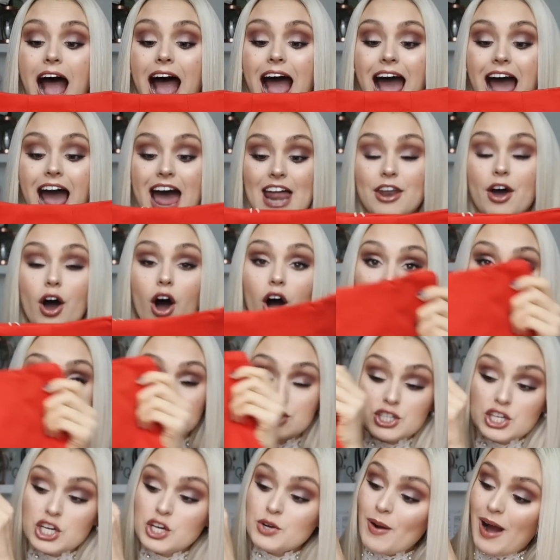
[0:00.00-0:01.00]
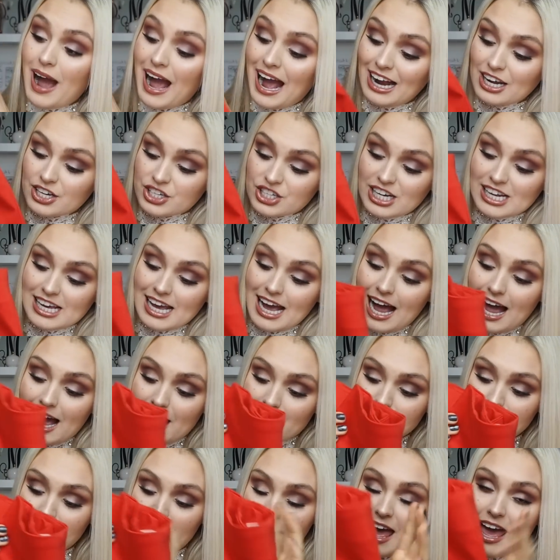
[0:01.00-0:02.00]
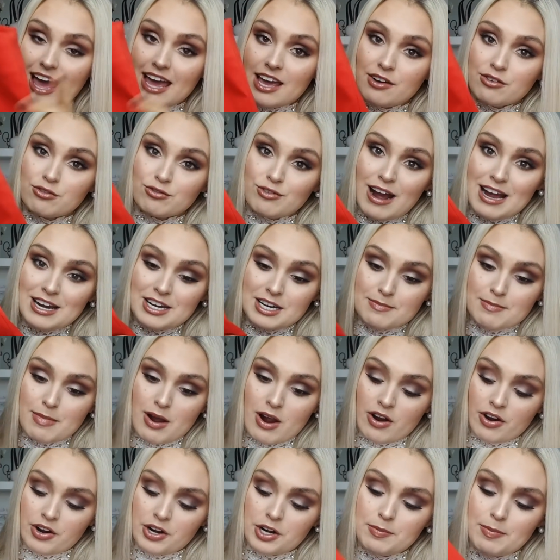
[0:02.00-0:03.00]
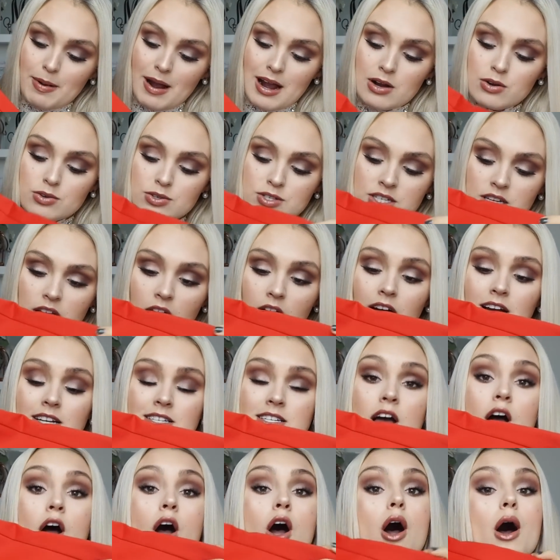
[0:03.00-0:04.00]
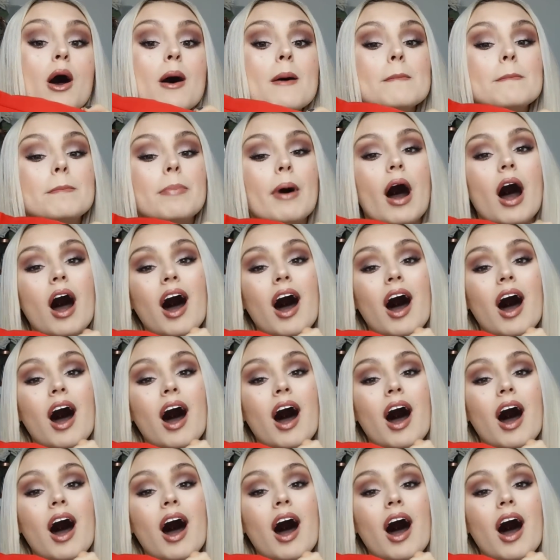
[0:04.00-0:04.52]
and I do actually have a red American Apparel skirt, but